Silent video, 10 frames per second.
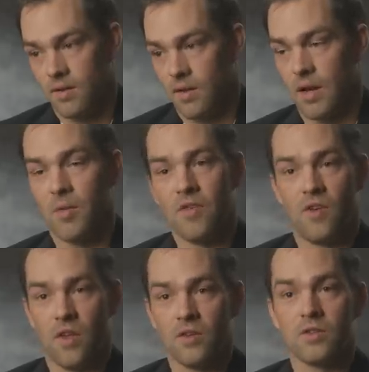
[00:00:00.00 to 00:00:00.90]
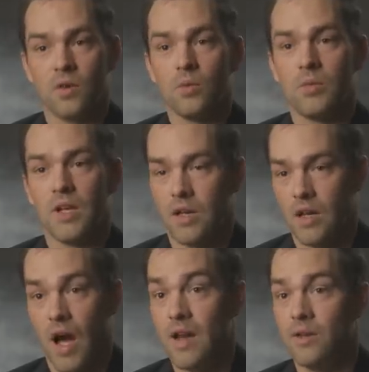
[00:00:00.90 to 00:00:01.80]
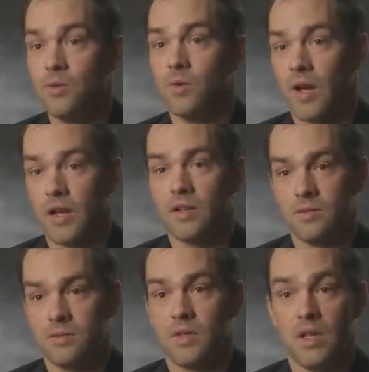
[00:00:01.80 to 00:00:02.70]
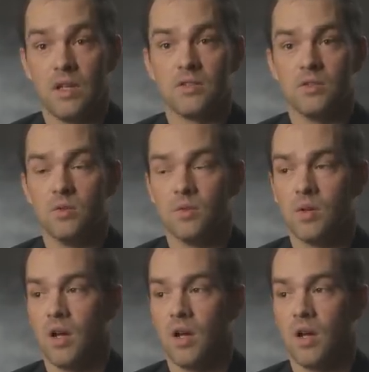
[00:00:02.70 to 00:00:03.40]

like my father had told me, I knew what I could get into.